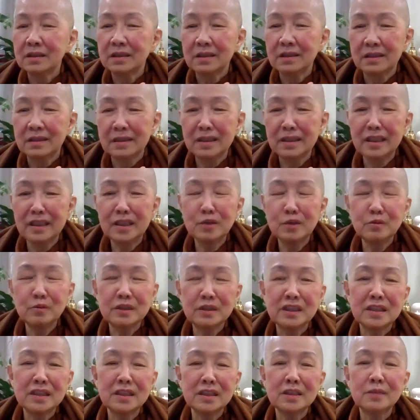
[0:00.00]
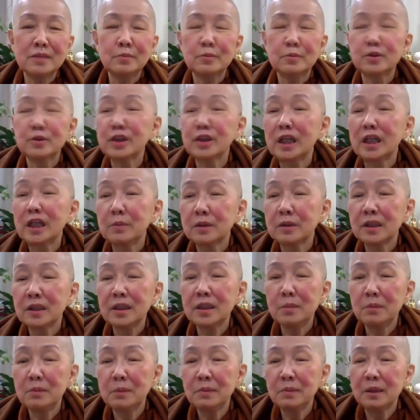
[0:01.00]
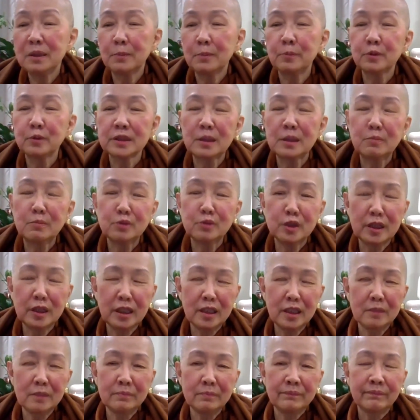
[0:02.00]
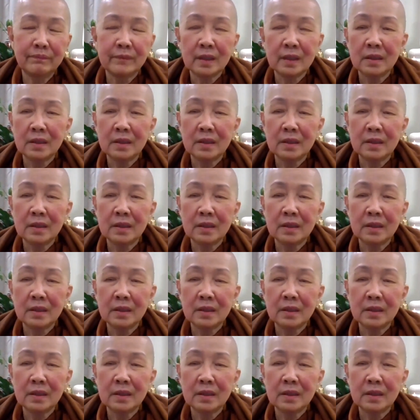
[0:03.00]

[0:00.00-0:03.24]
And then you see jam. Okay, maybe I'll put some jam.